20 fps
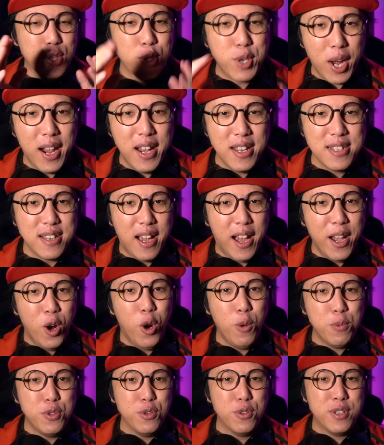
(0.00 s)
So guys, I
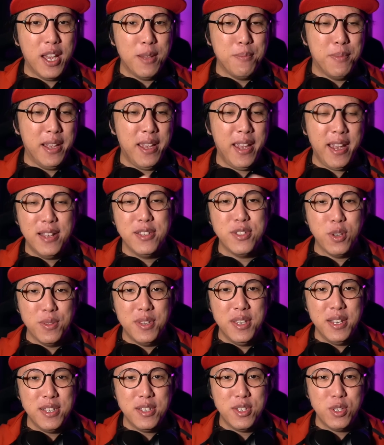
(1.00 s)
hope to get my hands on
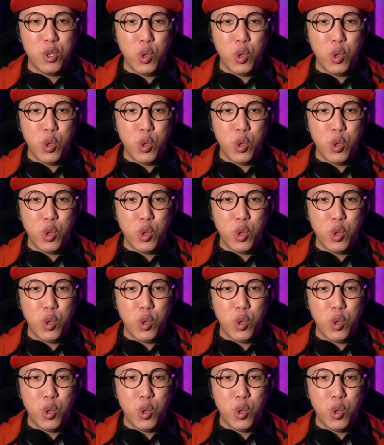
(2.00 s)
these